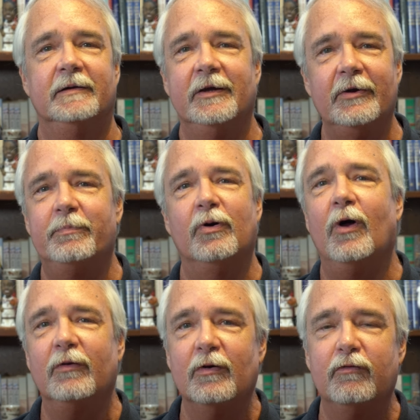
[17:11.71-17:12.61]
He only
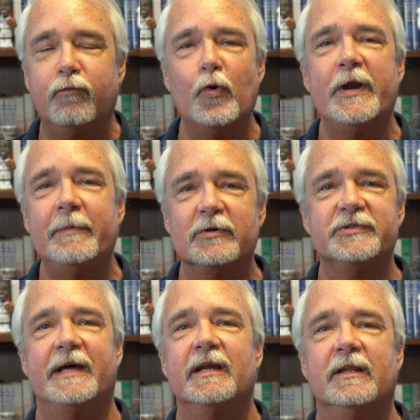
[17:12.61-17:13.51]
polled
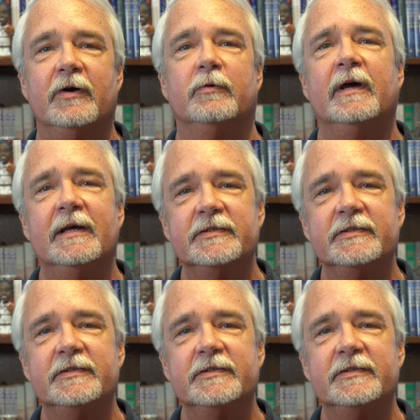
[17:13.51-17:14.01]
40% of the vote.